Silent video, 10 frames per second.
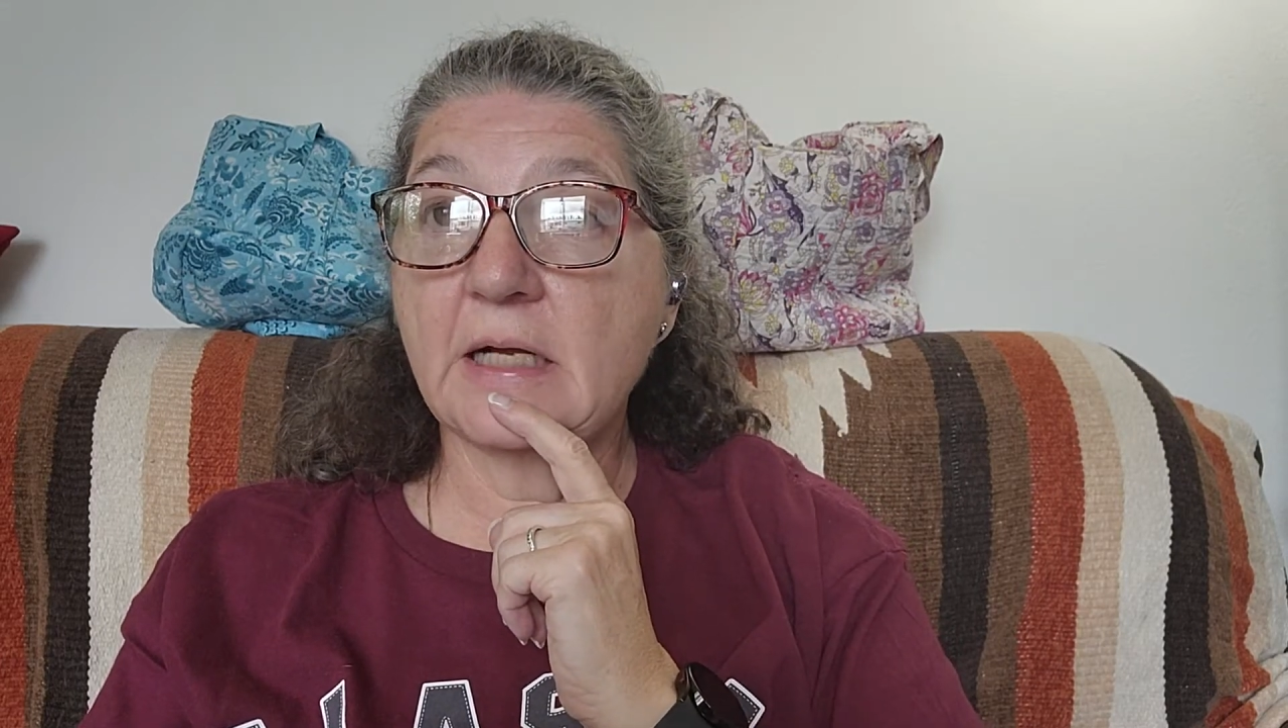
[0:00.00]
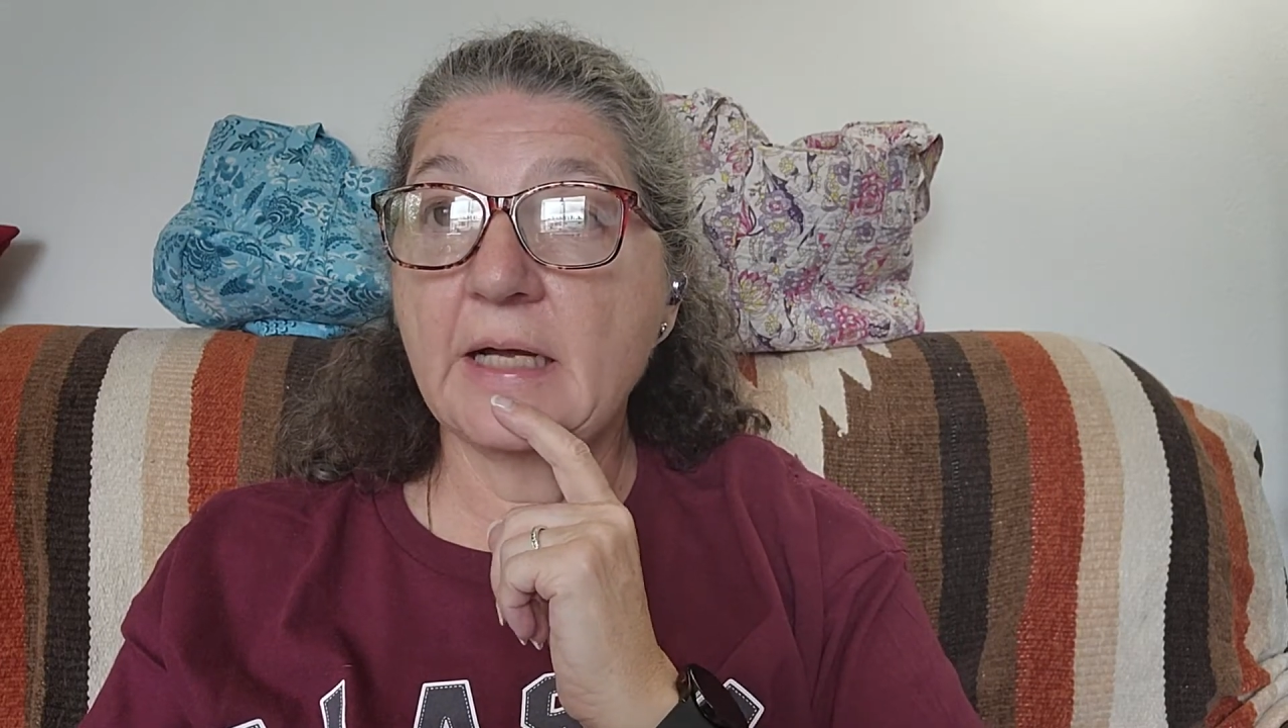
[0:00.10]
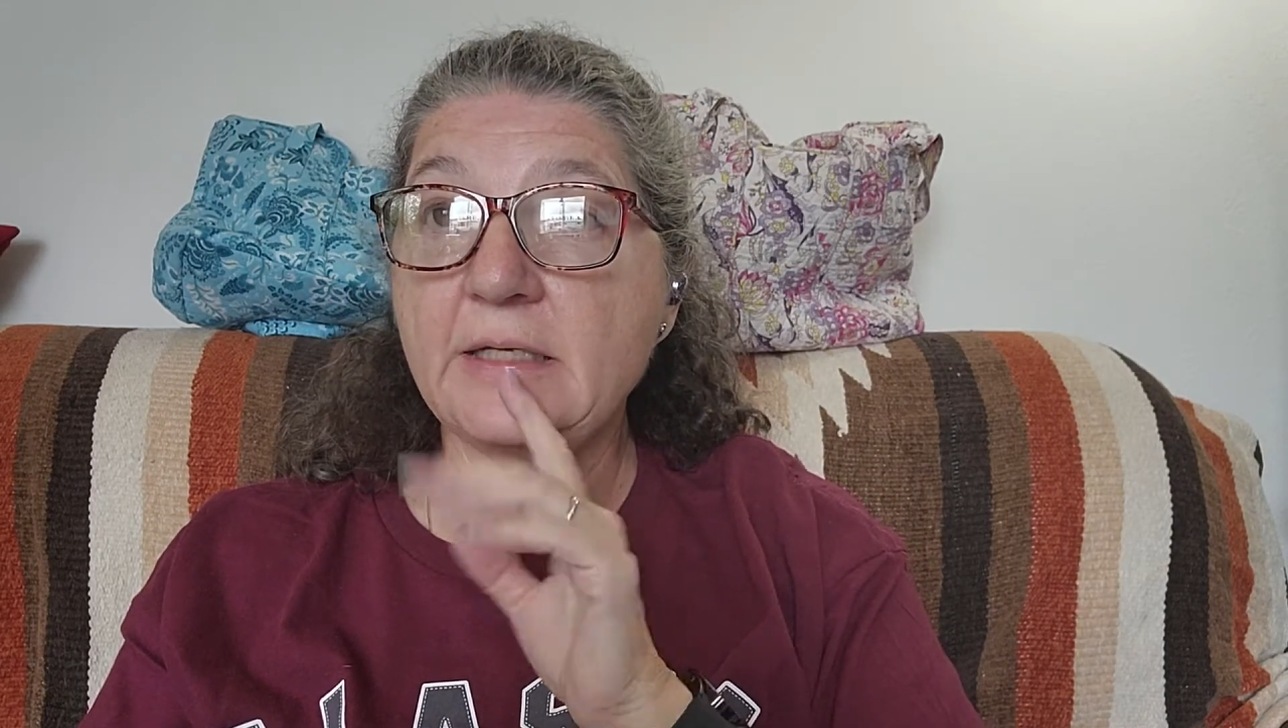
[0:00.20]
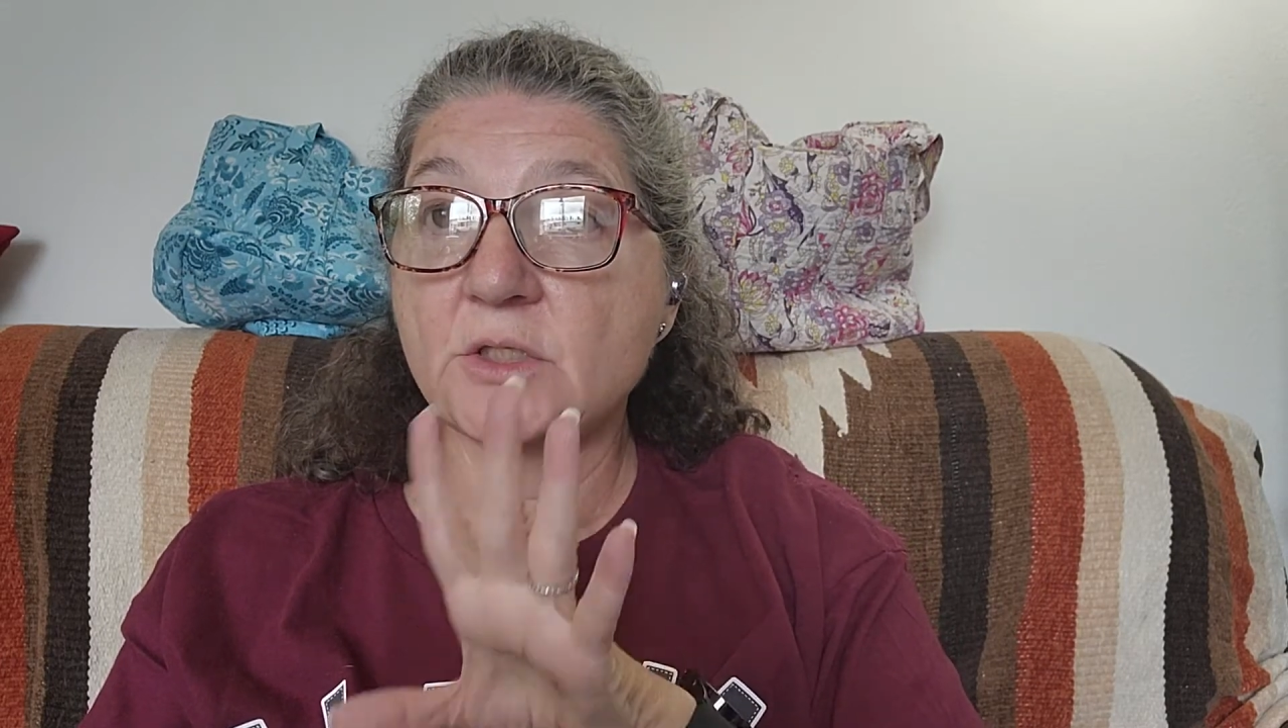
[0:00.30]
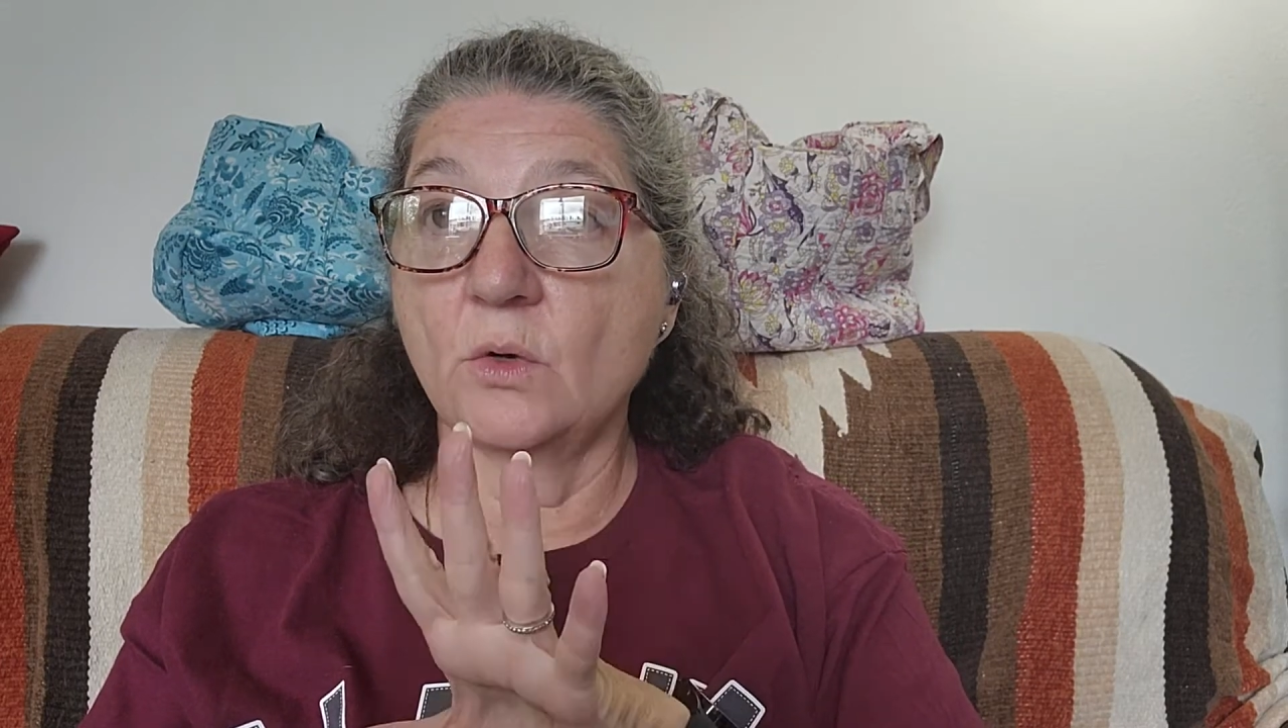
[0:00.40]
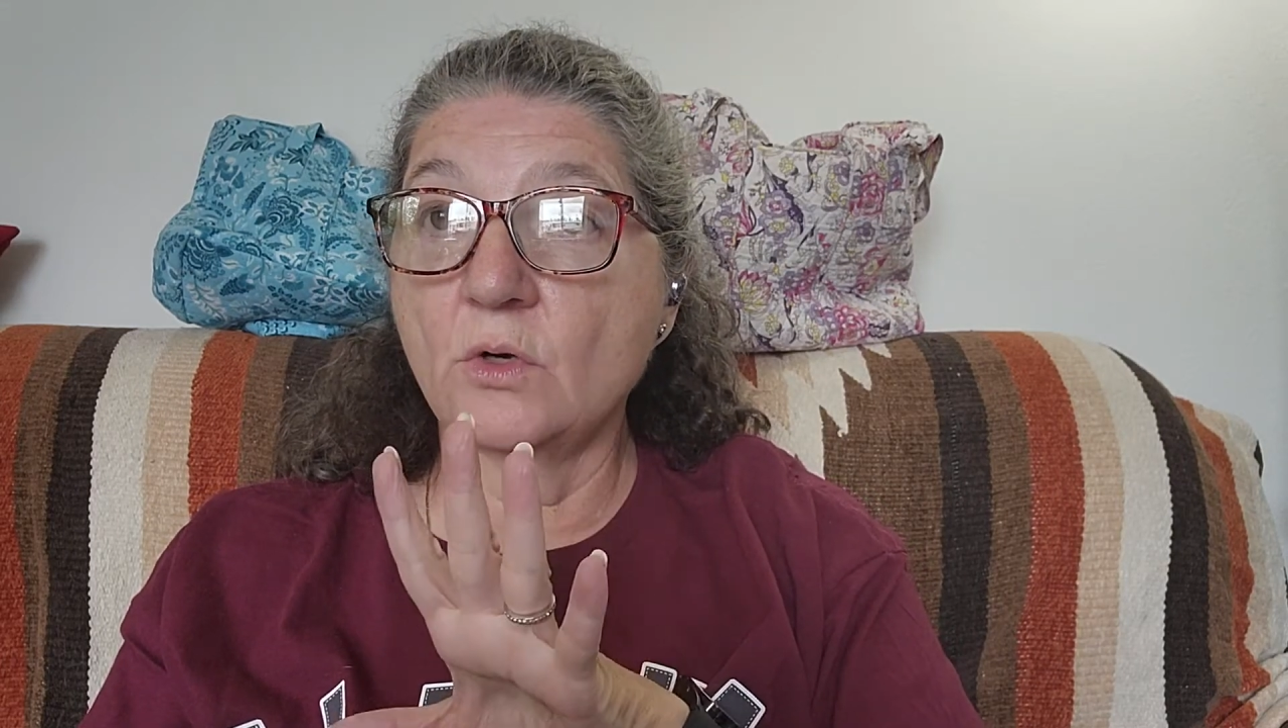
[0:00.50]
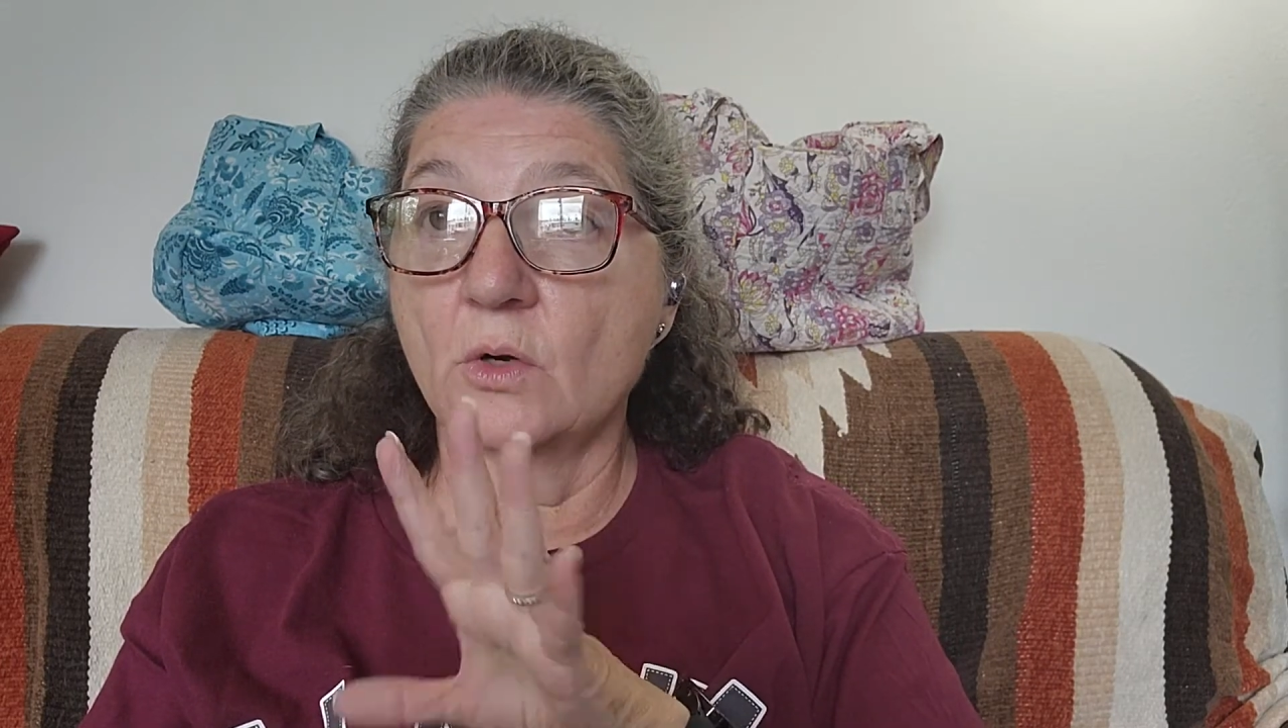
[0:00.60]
I don't